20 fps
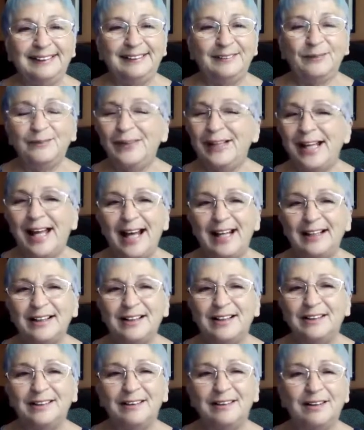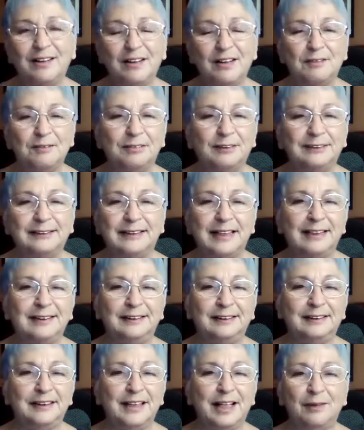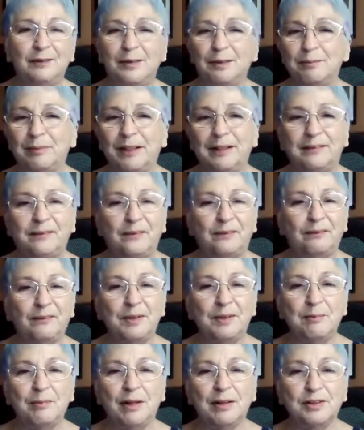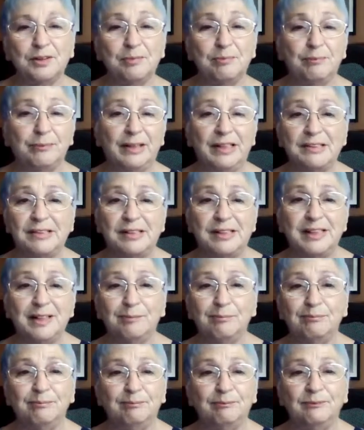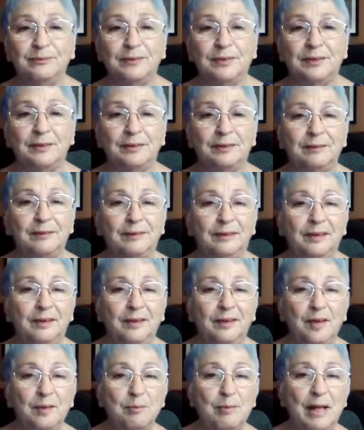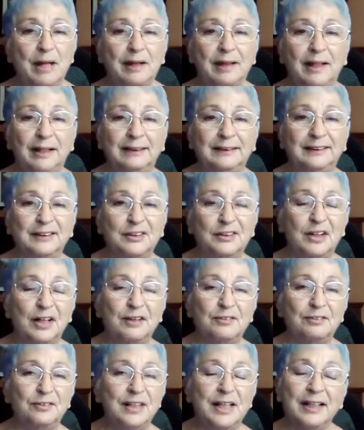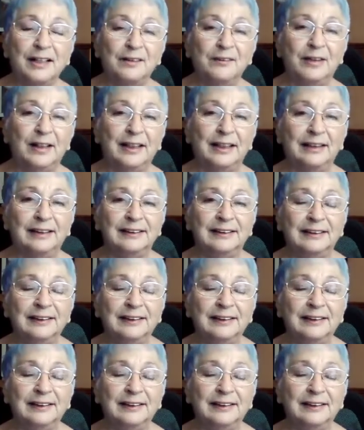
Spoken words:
we had a good conversation. I would have paid the $3 plus tip for the pancakes and coffee anyway.